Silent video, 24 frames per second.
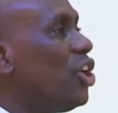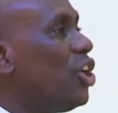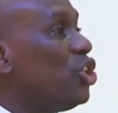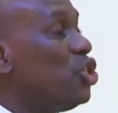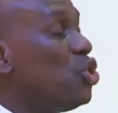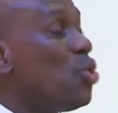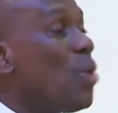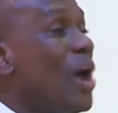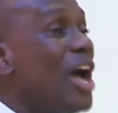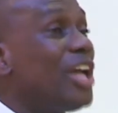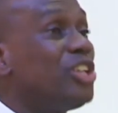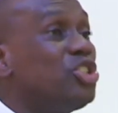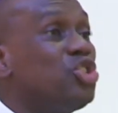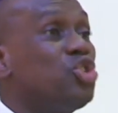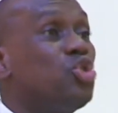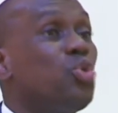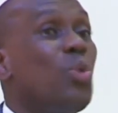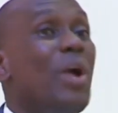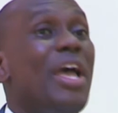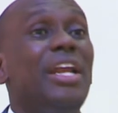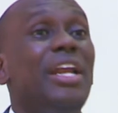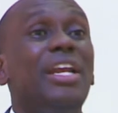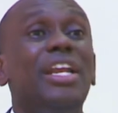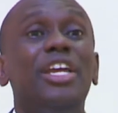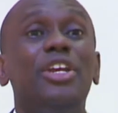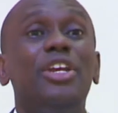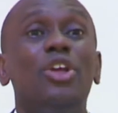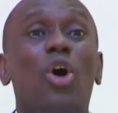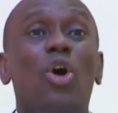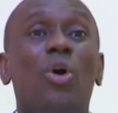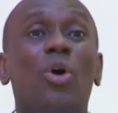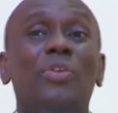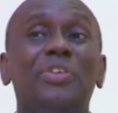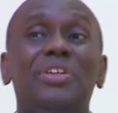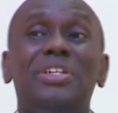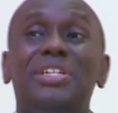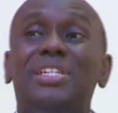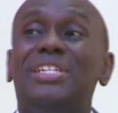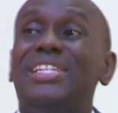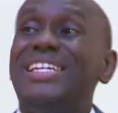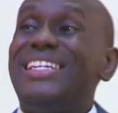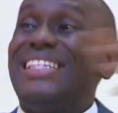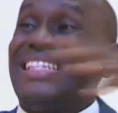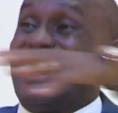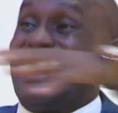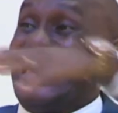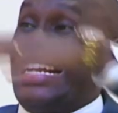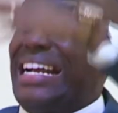you are dwelling on
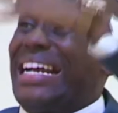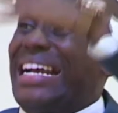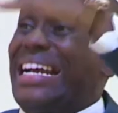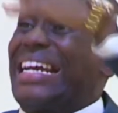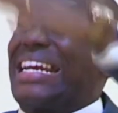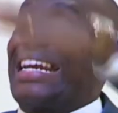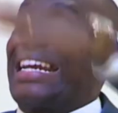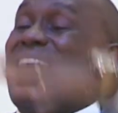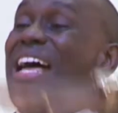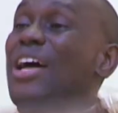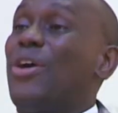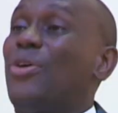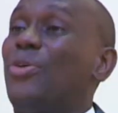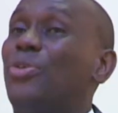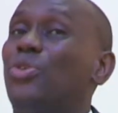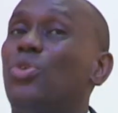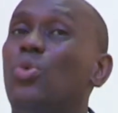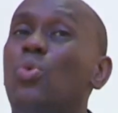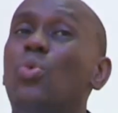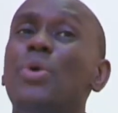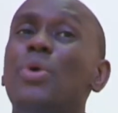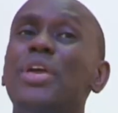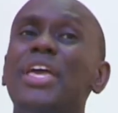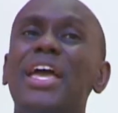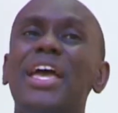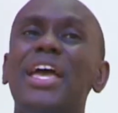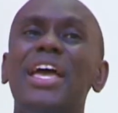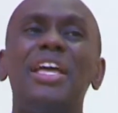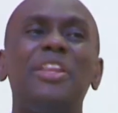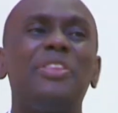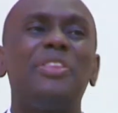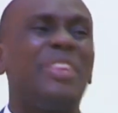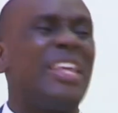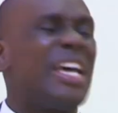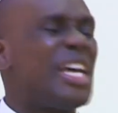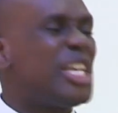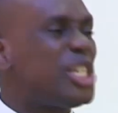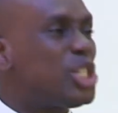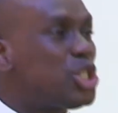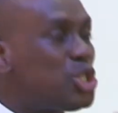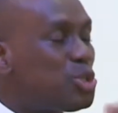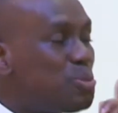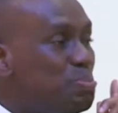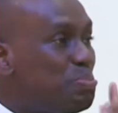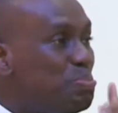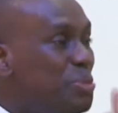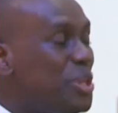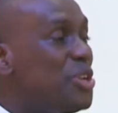this ground where the
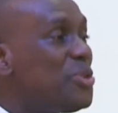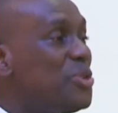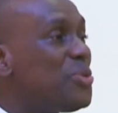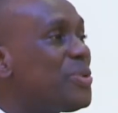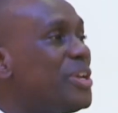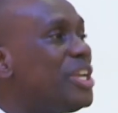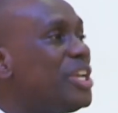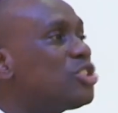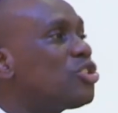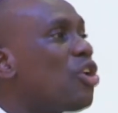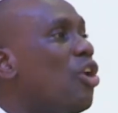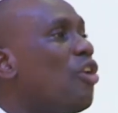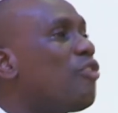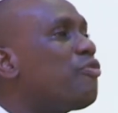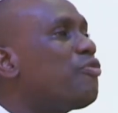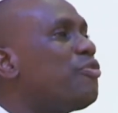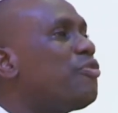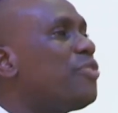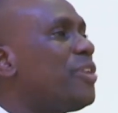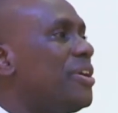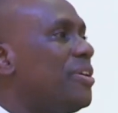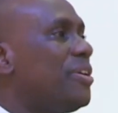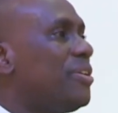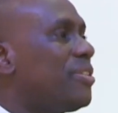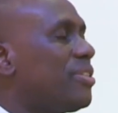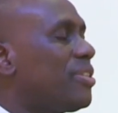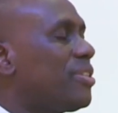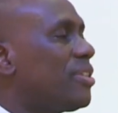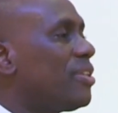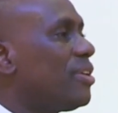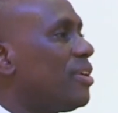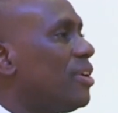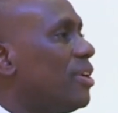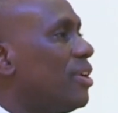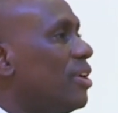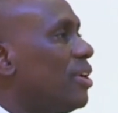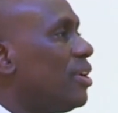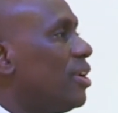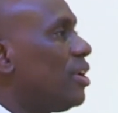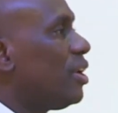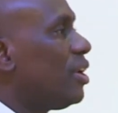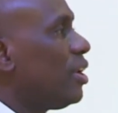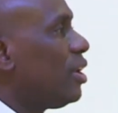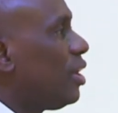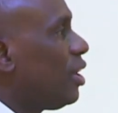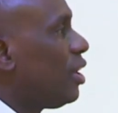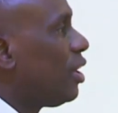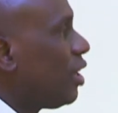spirit of faith
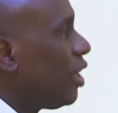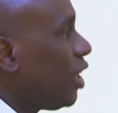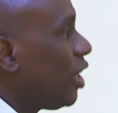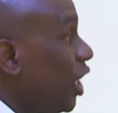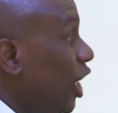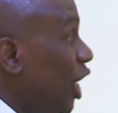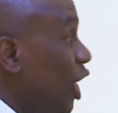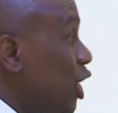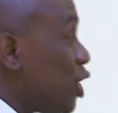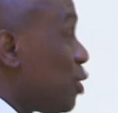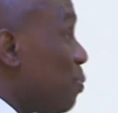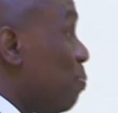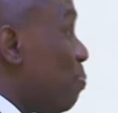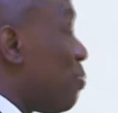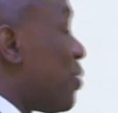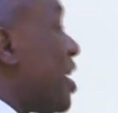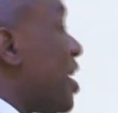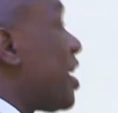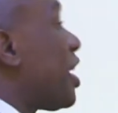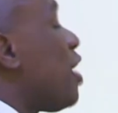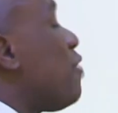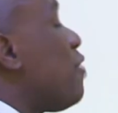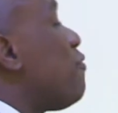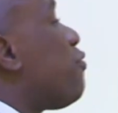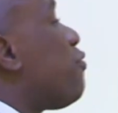is breaking